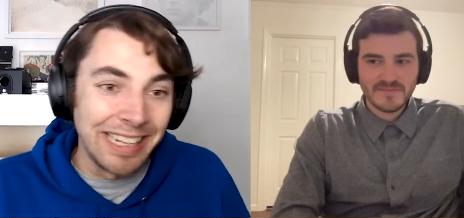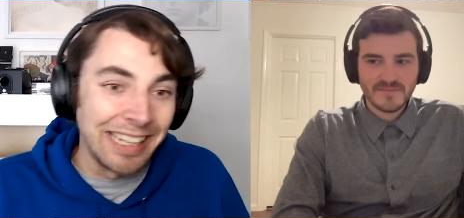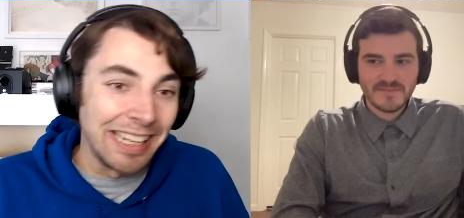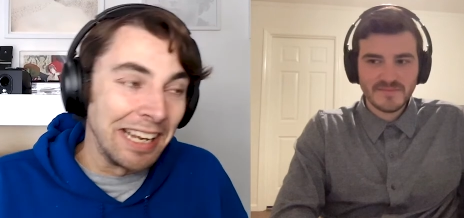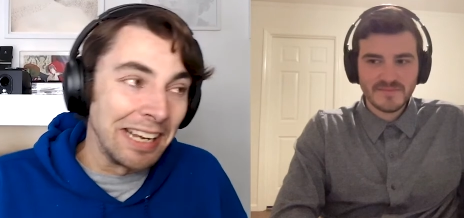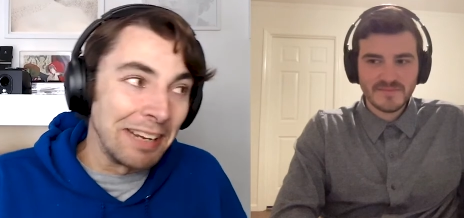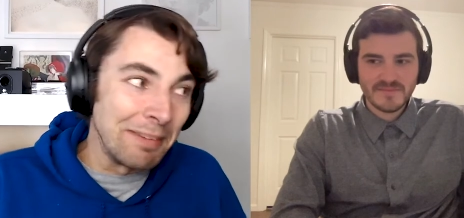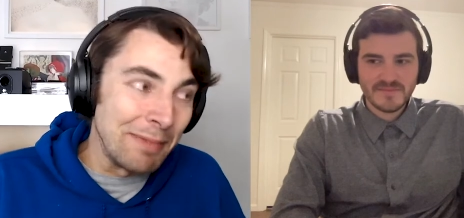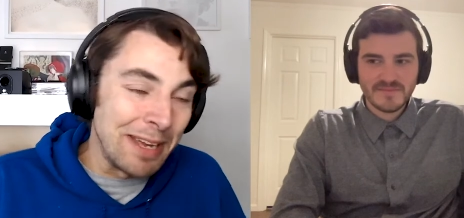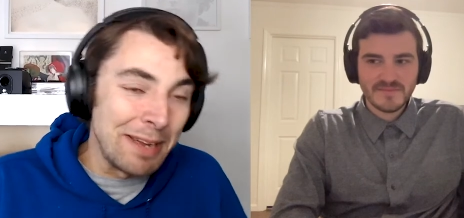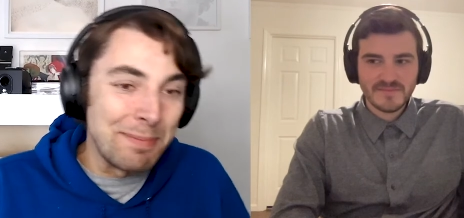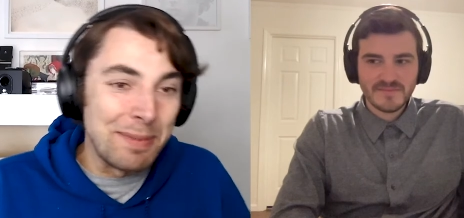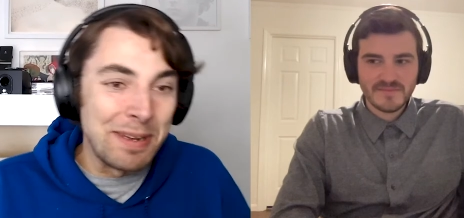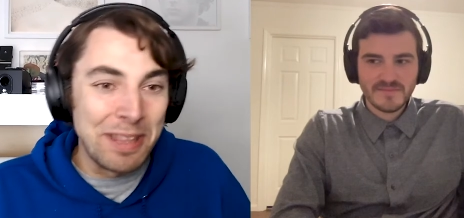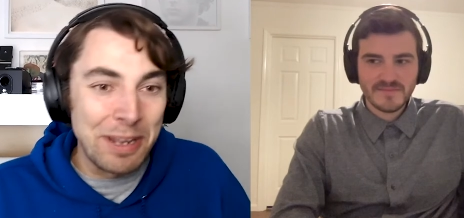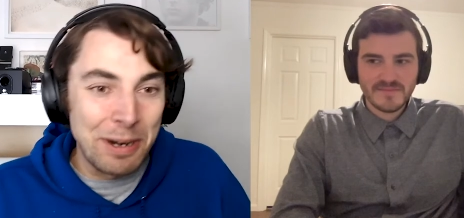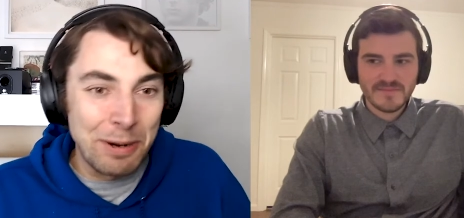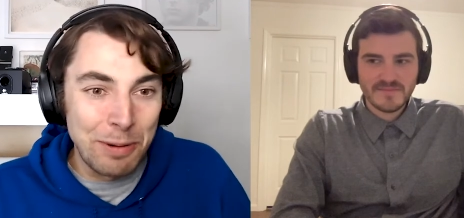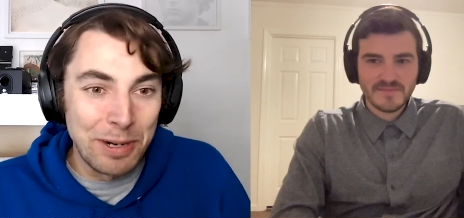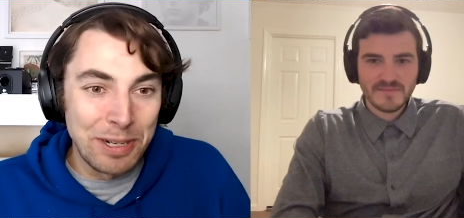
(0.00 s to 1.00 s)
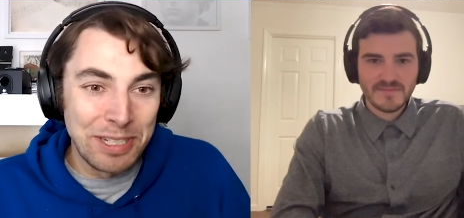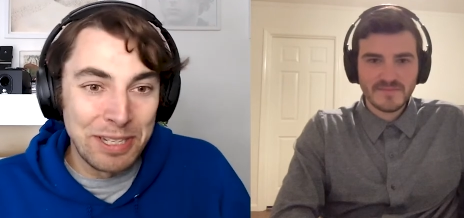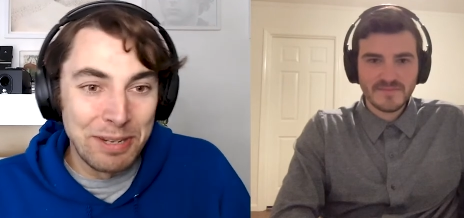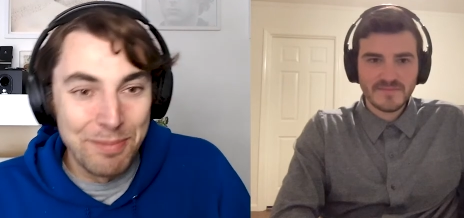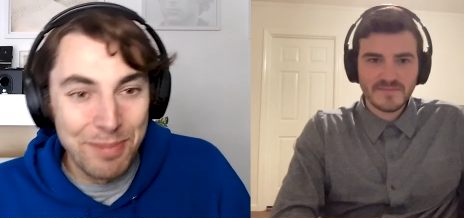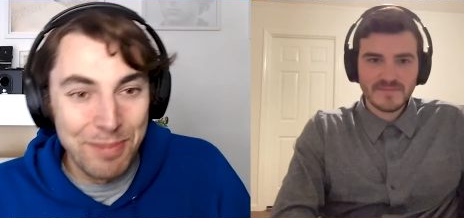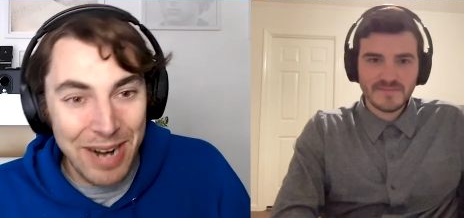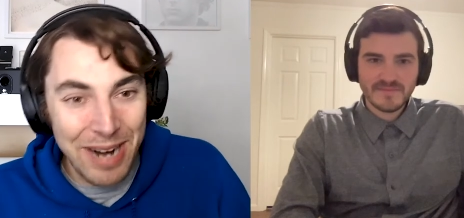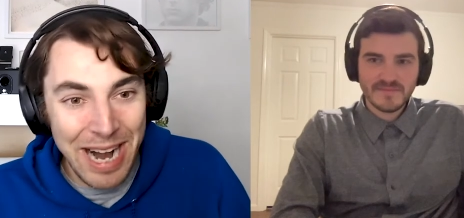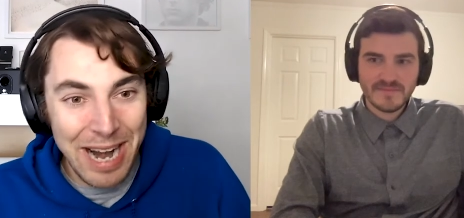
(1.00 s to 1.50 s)
Speaker 1: Like maybe there were some
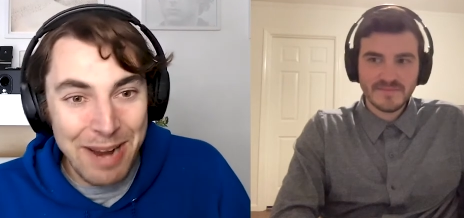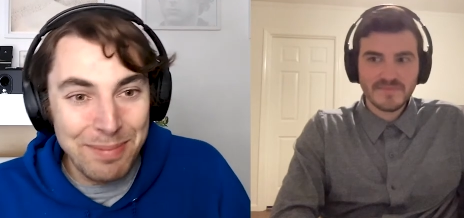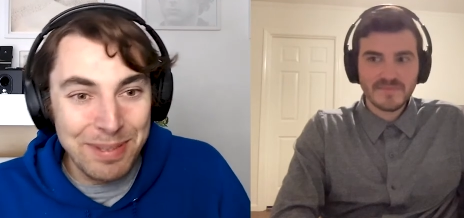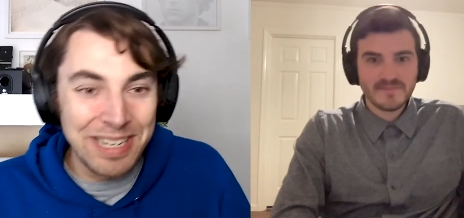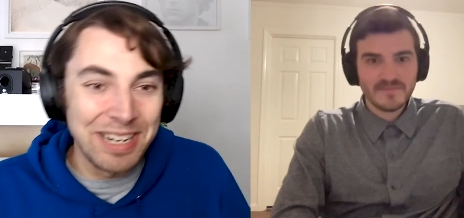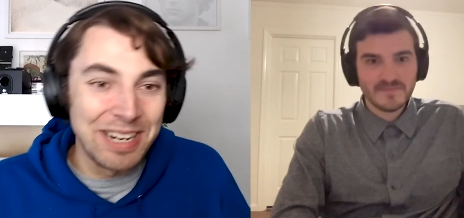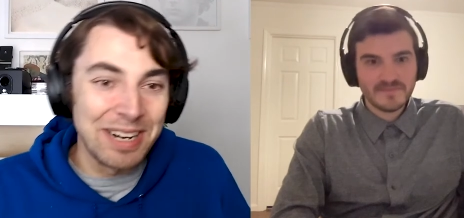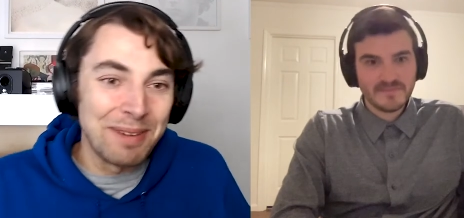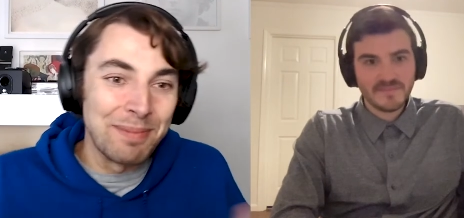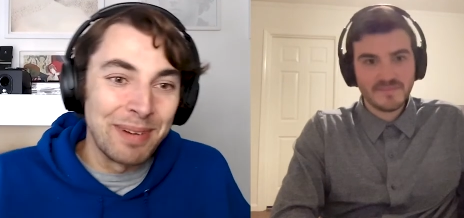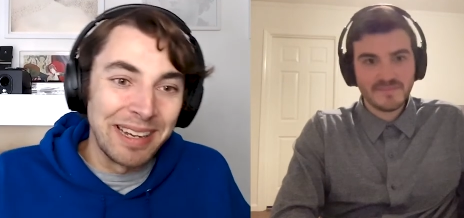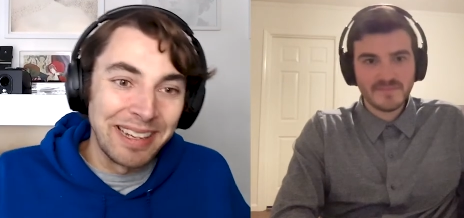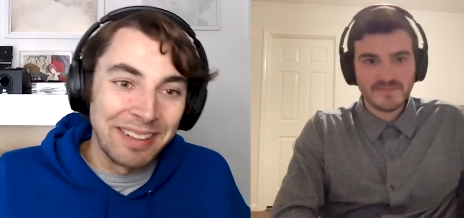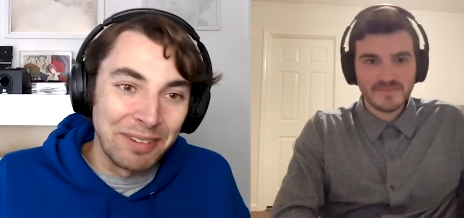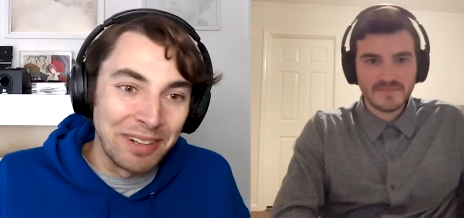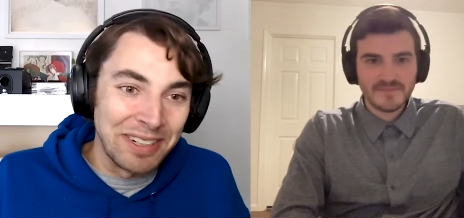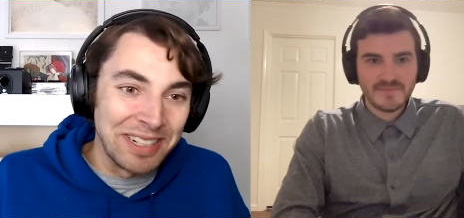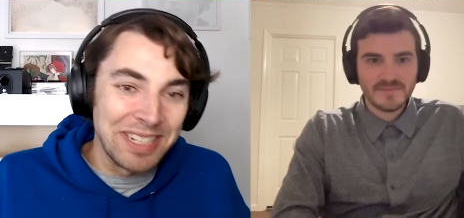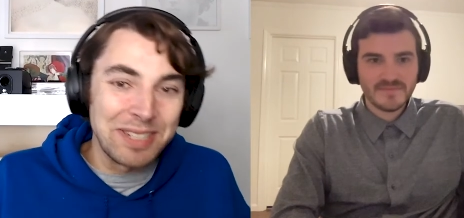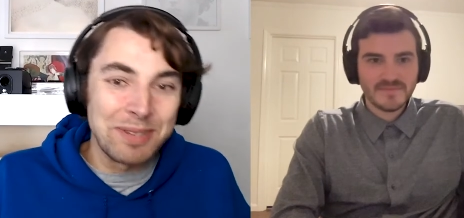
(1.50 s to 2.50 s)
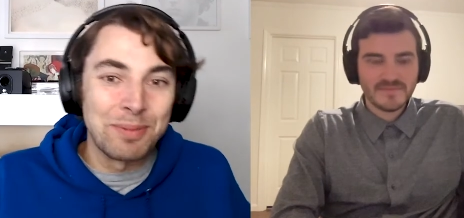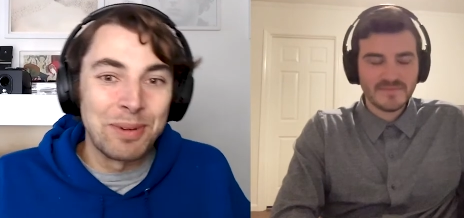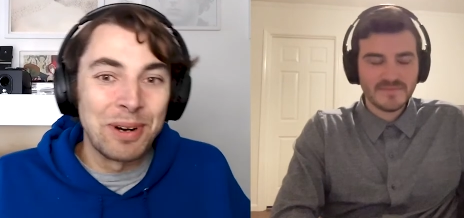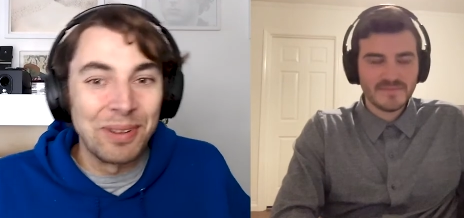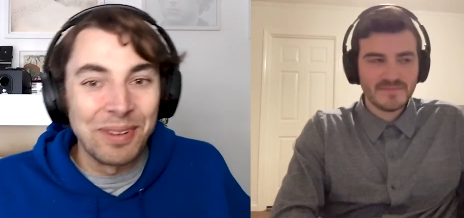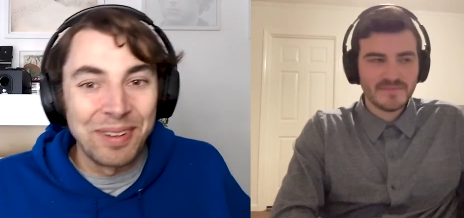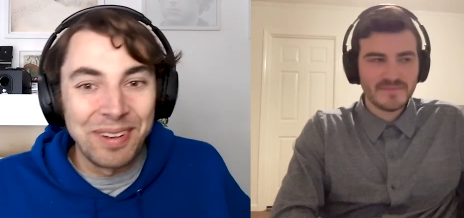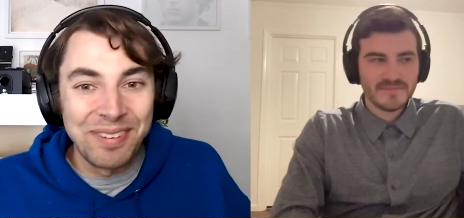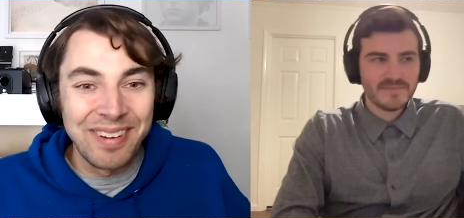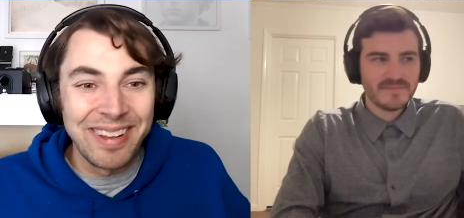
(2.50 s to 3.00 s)
bribes here, but we're just
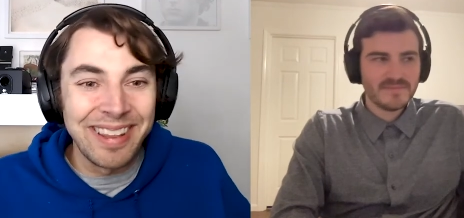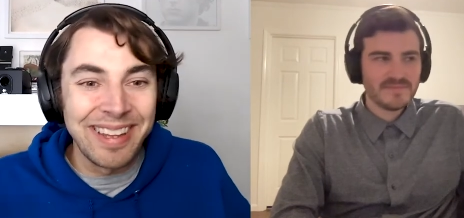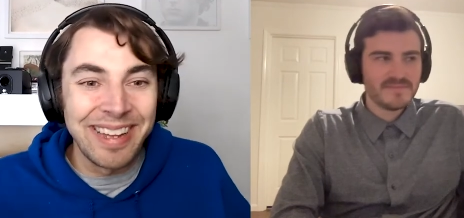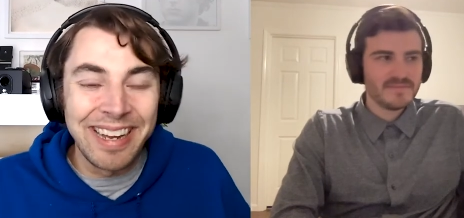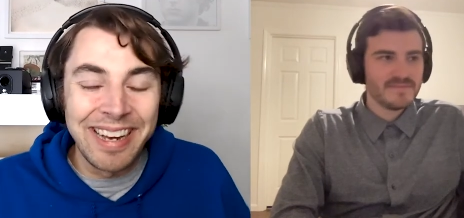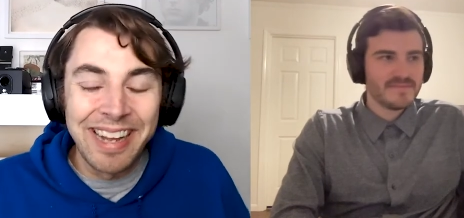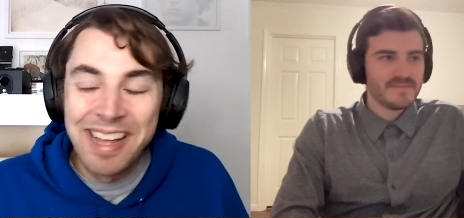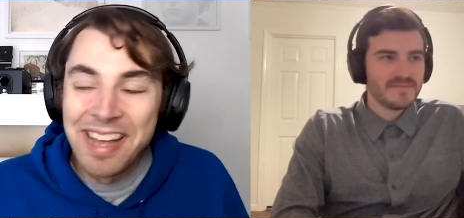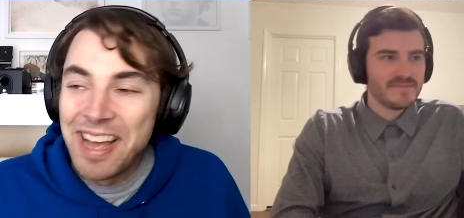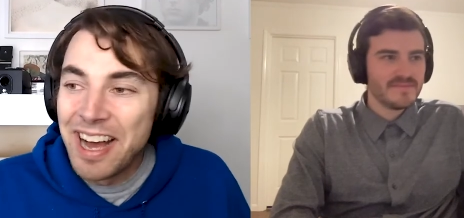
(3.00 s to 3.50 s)
rolling with it.